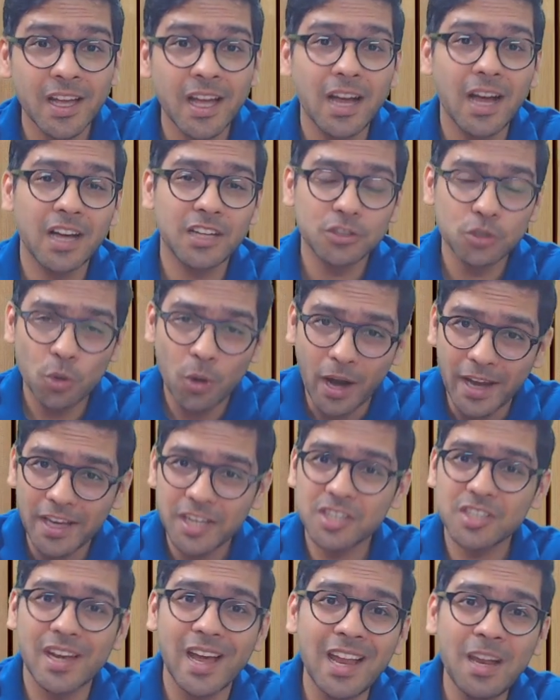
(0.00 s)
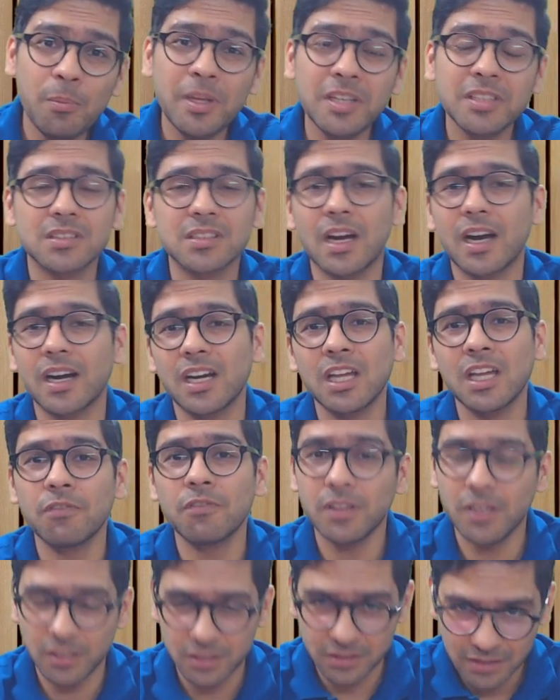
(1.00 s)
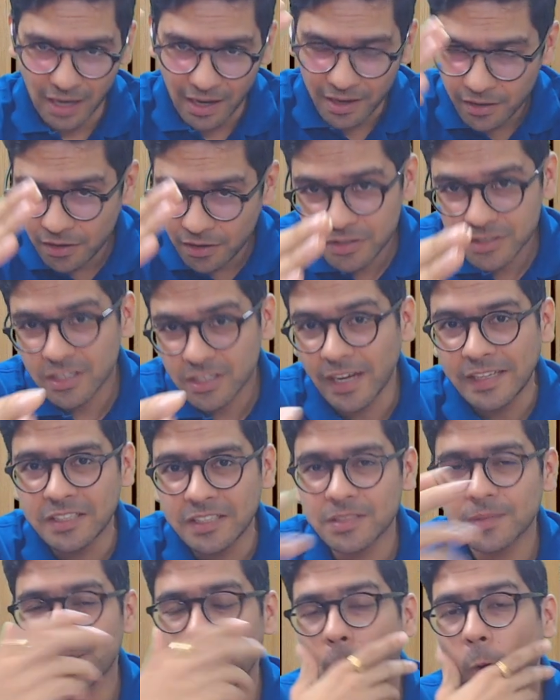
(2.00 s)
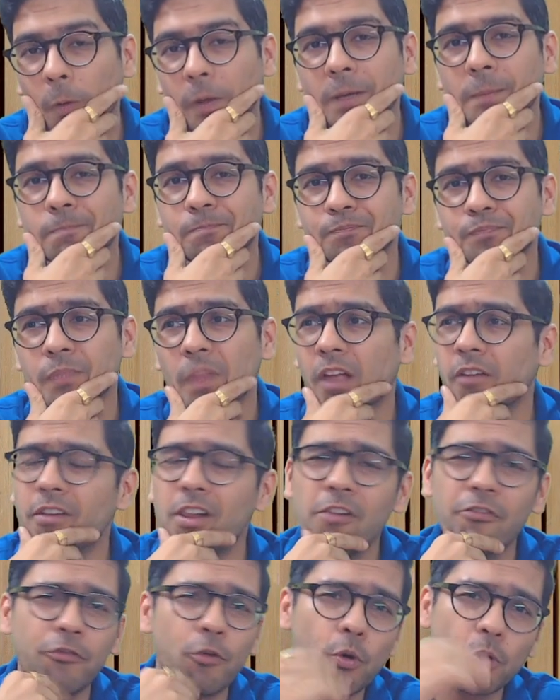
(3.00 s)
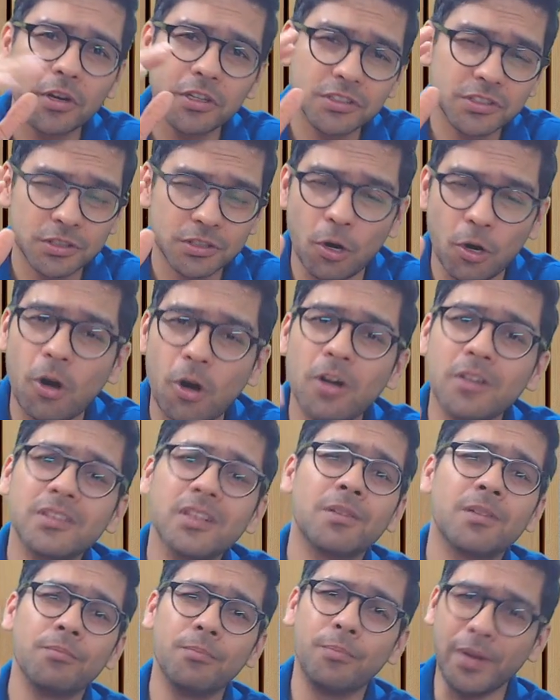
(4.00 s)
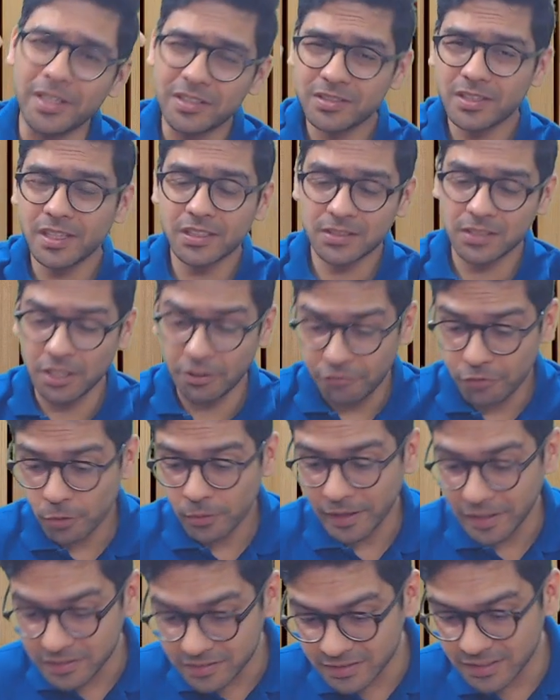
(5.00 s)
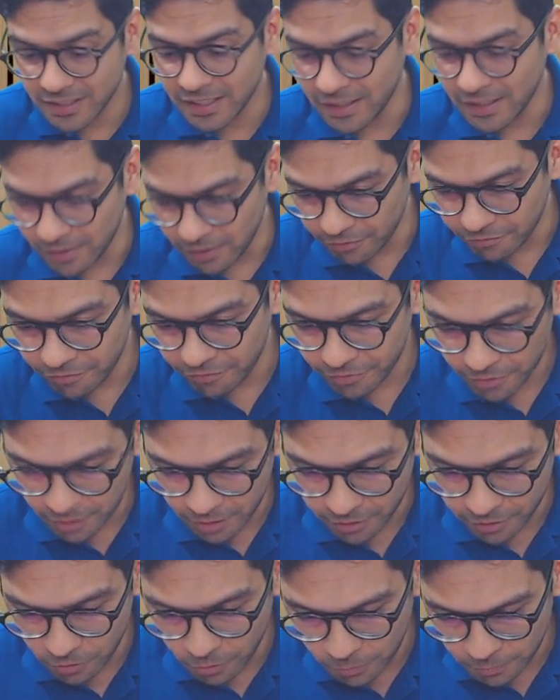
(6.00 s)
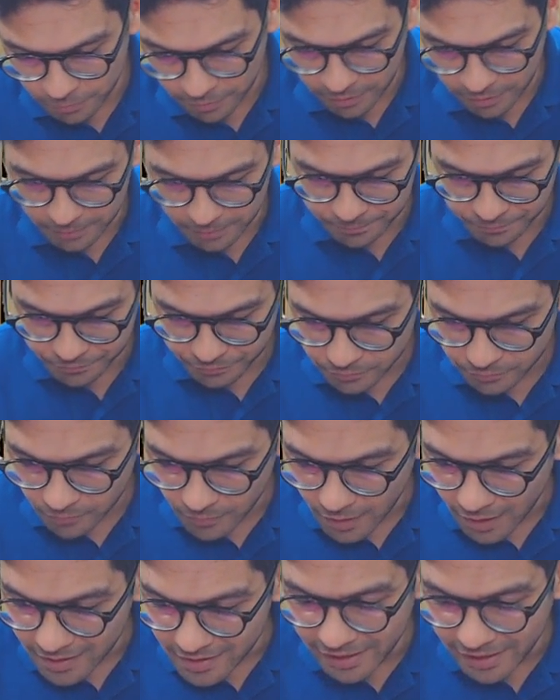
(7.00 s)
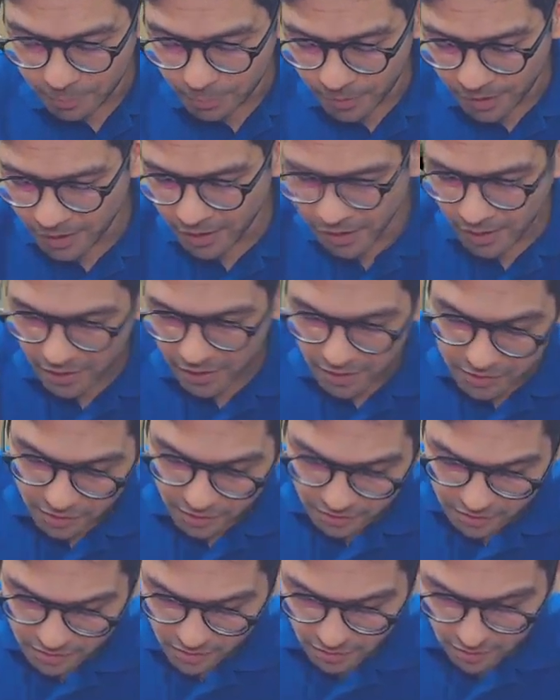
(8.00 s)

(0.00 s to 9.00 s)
So I shall be starting with the standards, guys. Okay, we'll focus on the basics. If you can see, if let me just